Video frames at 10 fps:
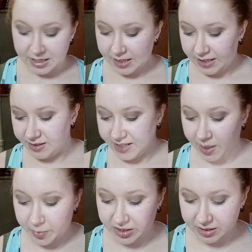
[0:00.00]
and
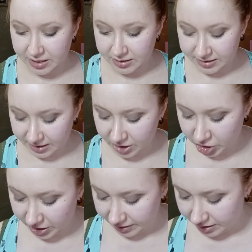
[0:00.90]
tap into that second
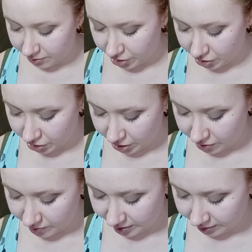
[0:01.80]
shade that I was just
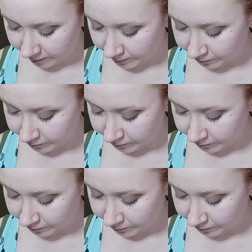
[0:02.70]
using